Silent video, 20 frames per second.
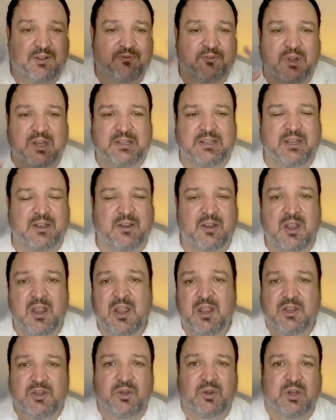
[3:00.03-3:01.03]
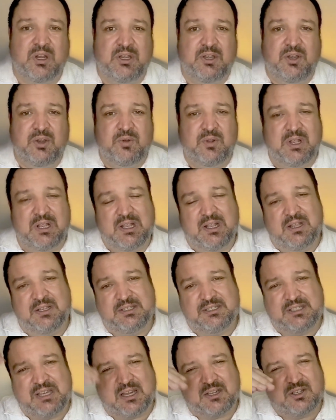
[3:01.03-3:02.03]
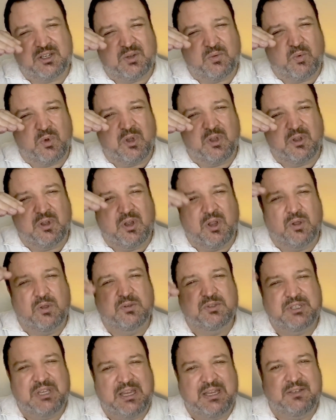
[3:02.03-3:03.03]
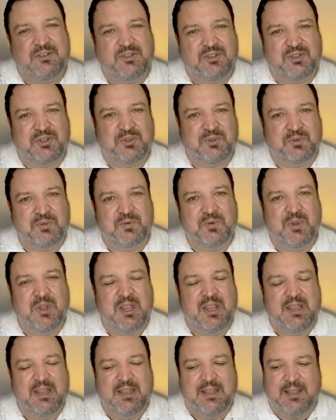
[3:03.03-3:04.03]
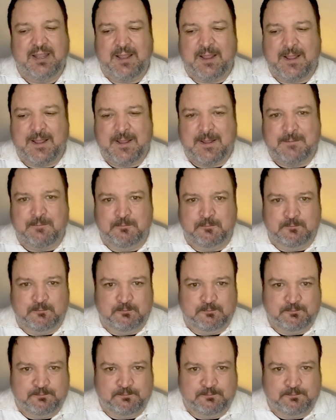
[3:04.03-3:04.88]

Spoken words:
right there. You can do a section where it goes into like